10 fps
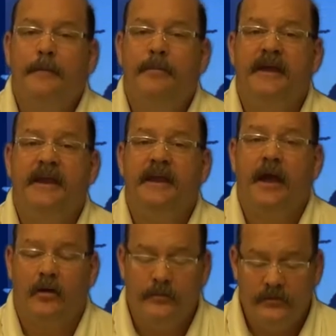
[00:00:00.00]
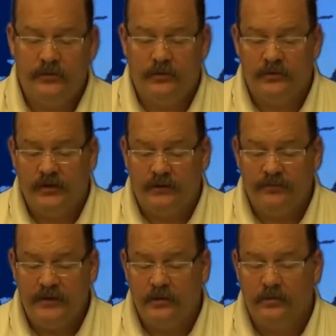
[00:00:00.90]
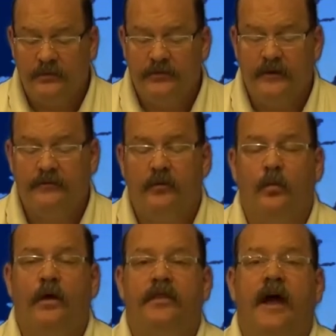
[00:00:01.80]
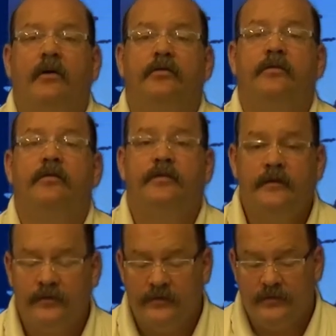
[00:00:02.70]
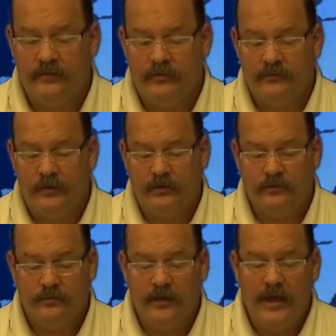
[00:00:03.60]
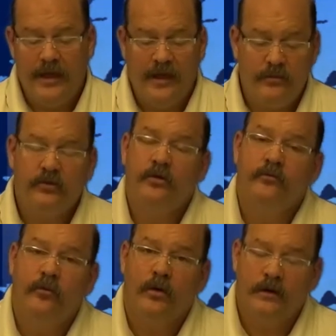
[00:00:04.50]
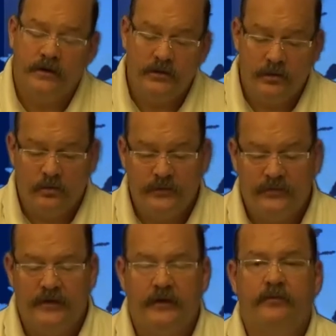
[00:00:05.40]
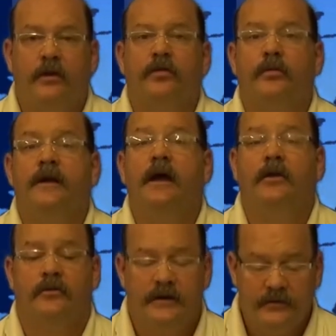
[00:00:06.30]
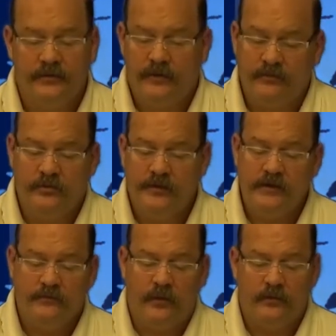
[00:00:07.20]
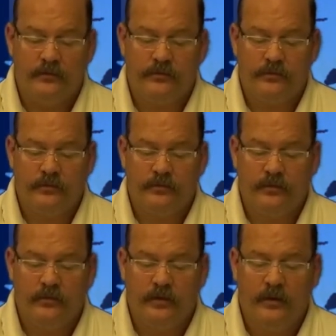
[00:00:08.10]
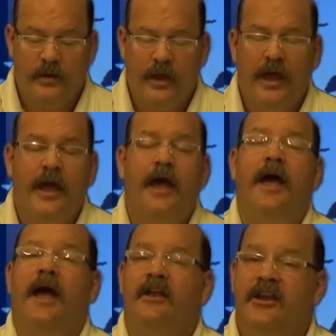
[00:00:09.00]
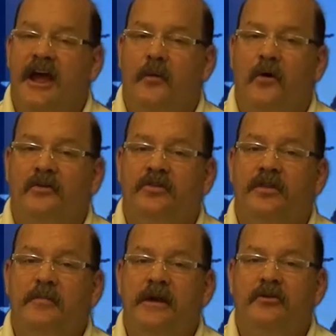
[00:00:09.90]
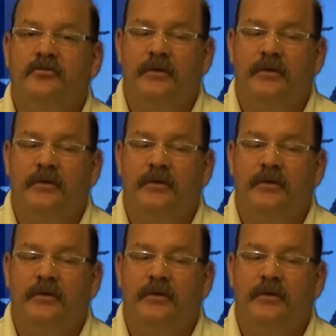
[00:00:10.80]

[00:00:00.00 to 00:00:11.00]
beating out Mister Duffy, who received one thousand sixty-seven votes, and Mister Vorken, who received three hundred seventeen votes. And now on to the mayor's